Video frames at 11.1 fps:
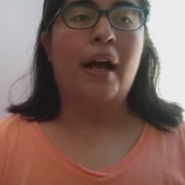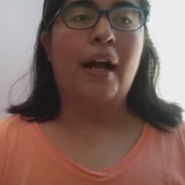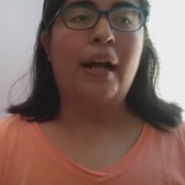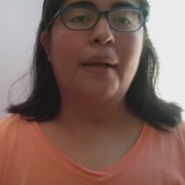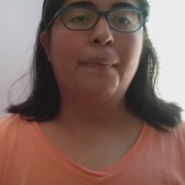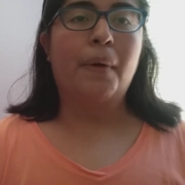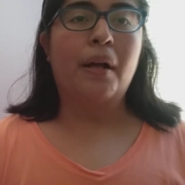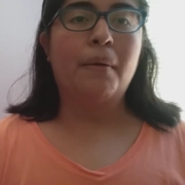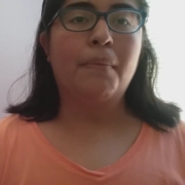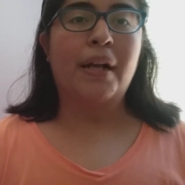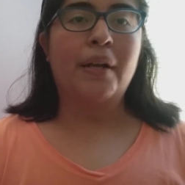I
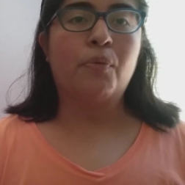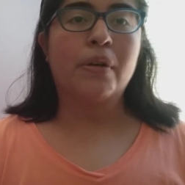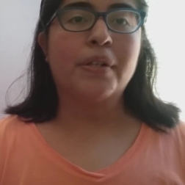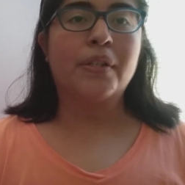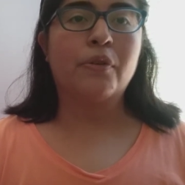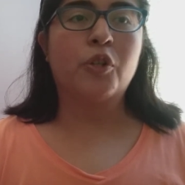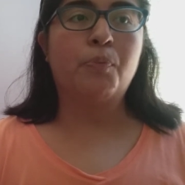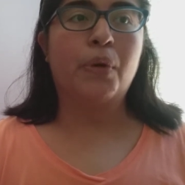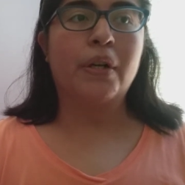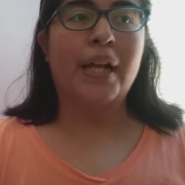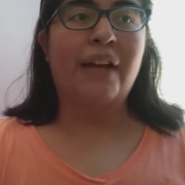bought my word search
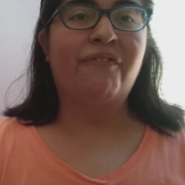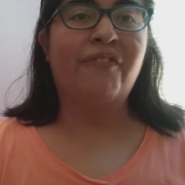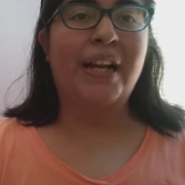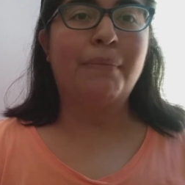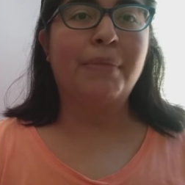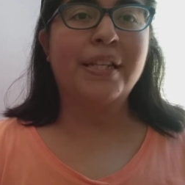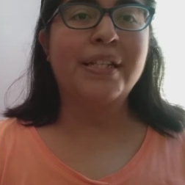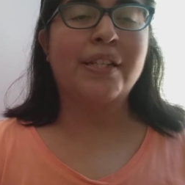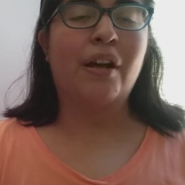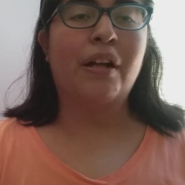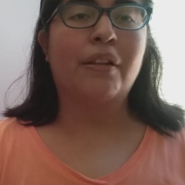book at Family
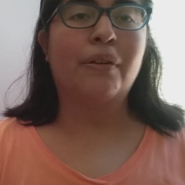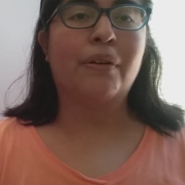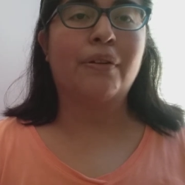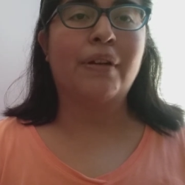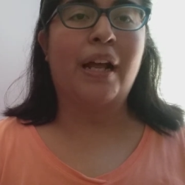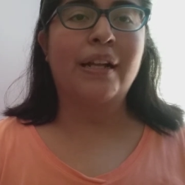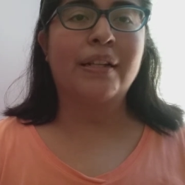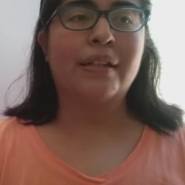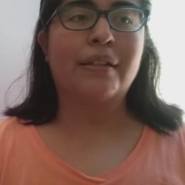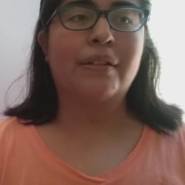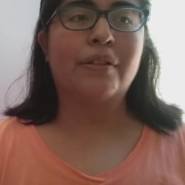Dollar not
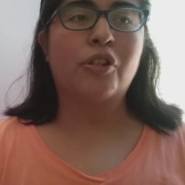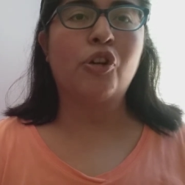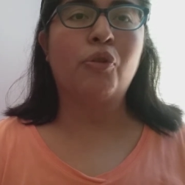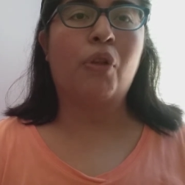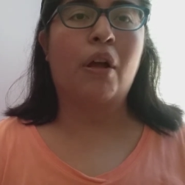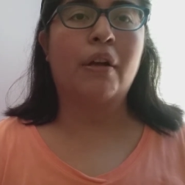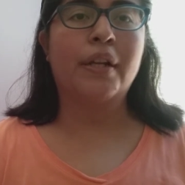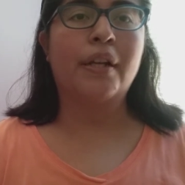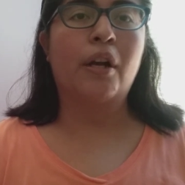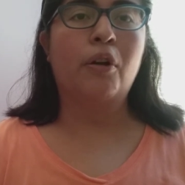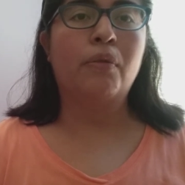too long
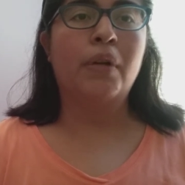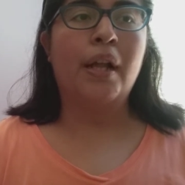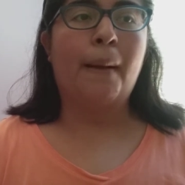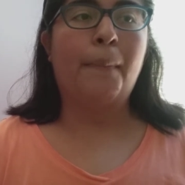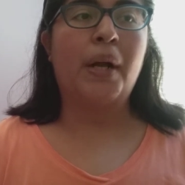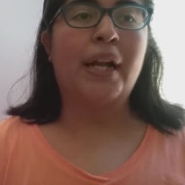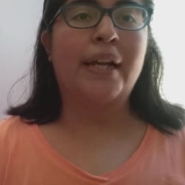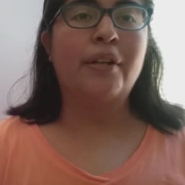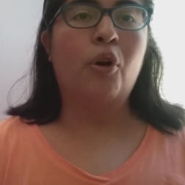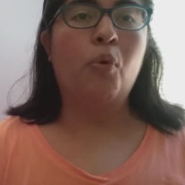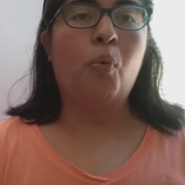ago, but I
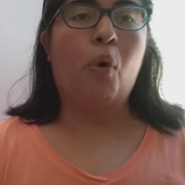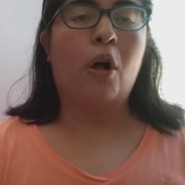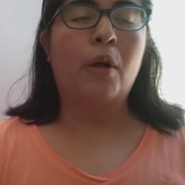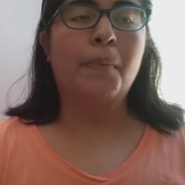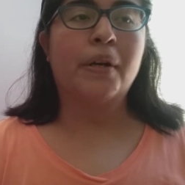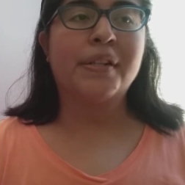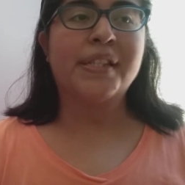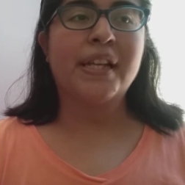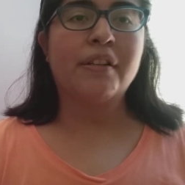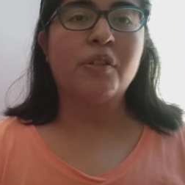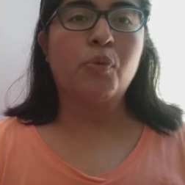know Walmart
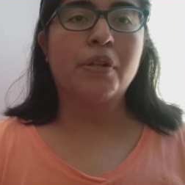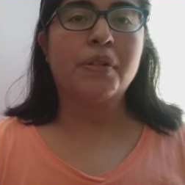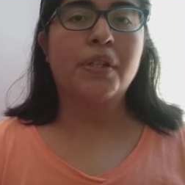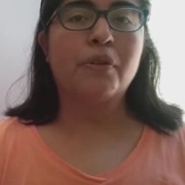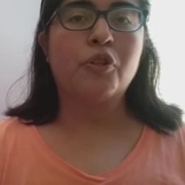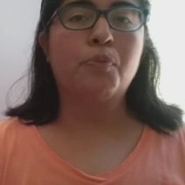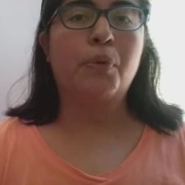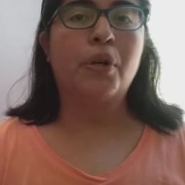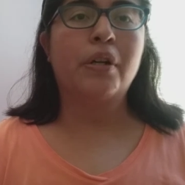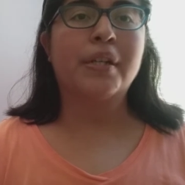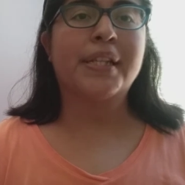sells word search
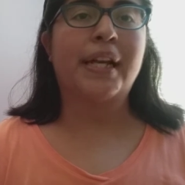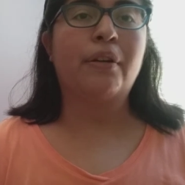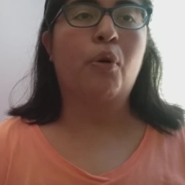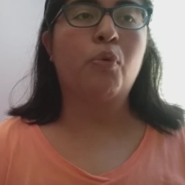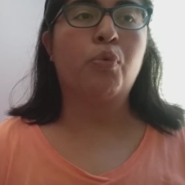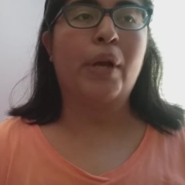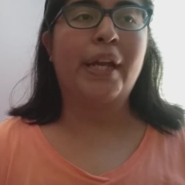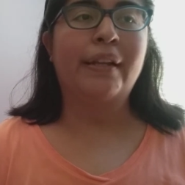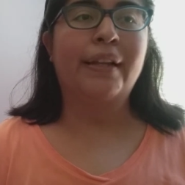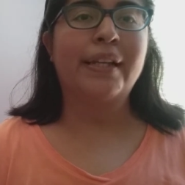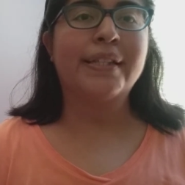books. I know
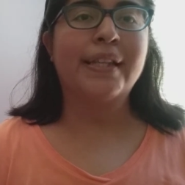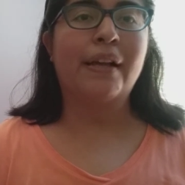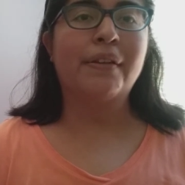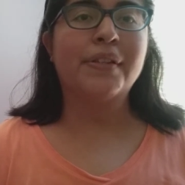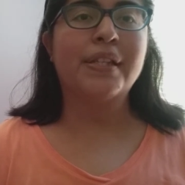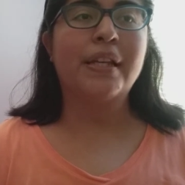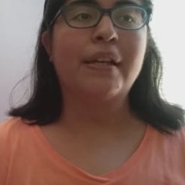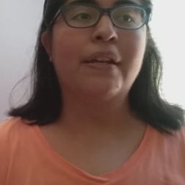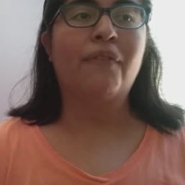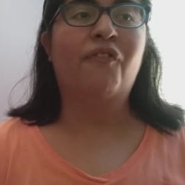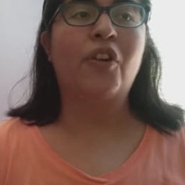Raley's sells
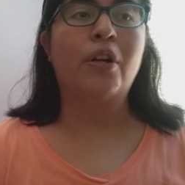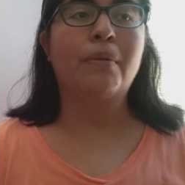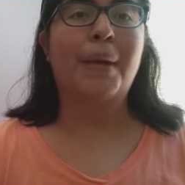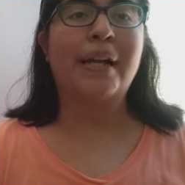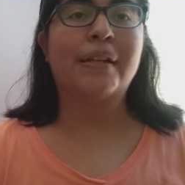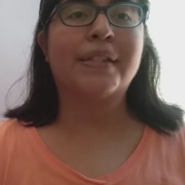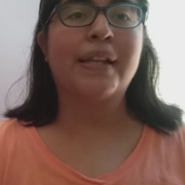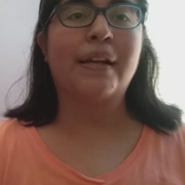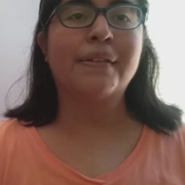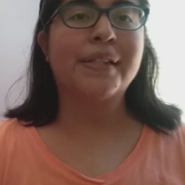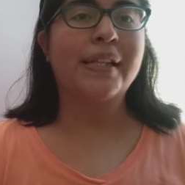it, FoodMaxx
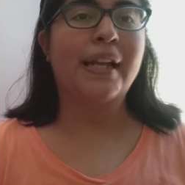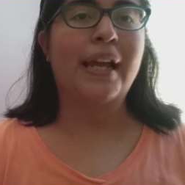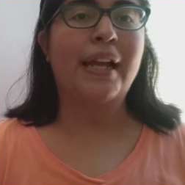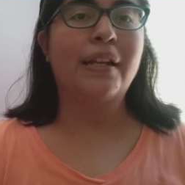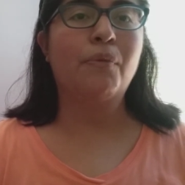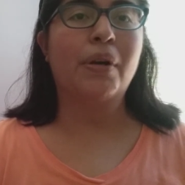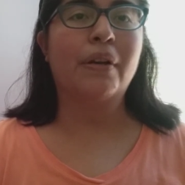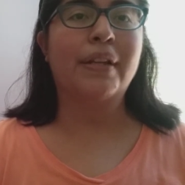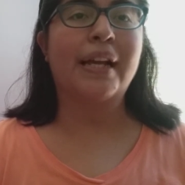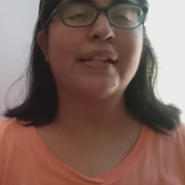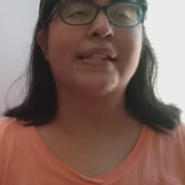sells it, anywhere
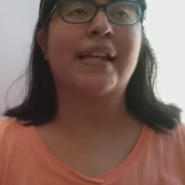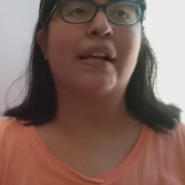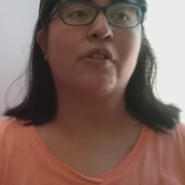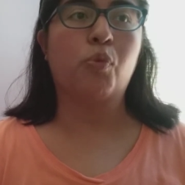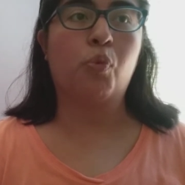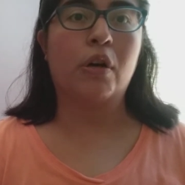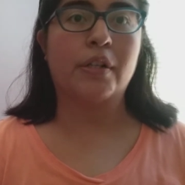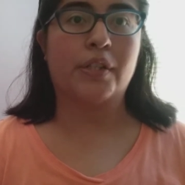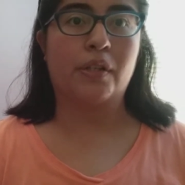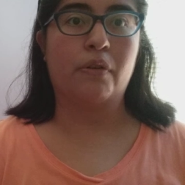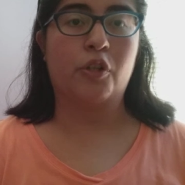that sells word
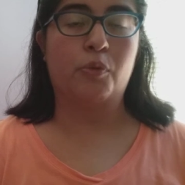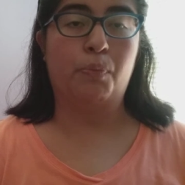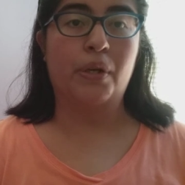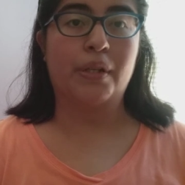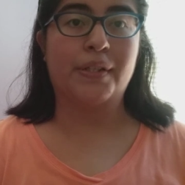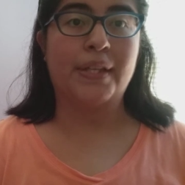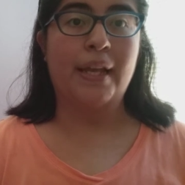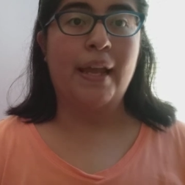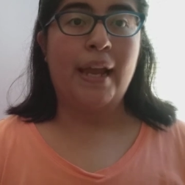search books.